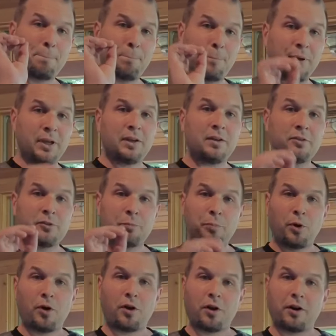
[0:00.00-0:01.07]
biggest
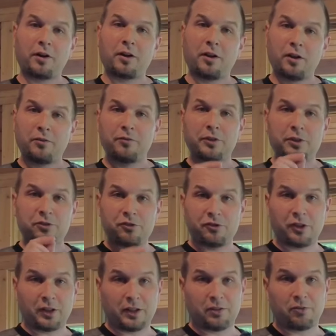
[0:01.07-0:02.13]
part of this
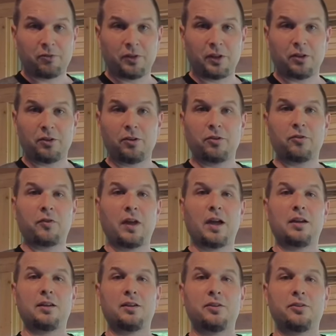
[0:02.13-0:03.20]
chicken feeder,
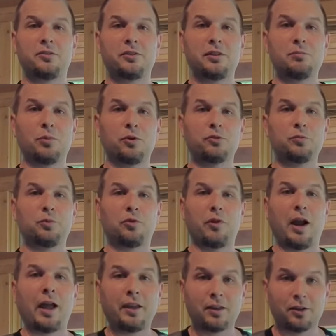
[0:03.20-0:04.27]
that is the most
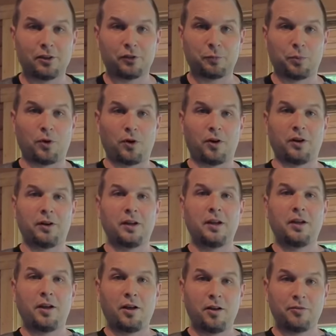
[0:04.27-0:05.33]
miraculous part
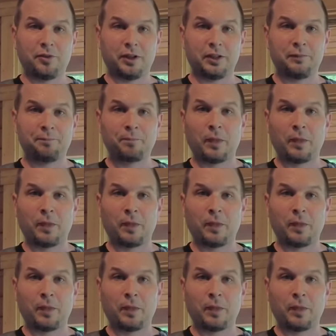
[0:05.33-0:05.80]
of it,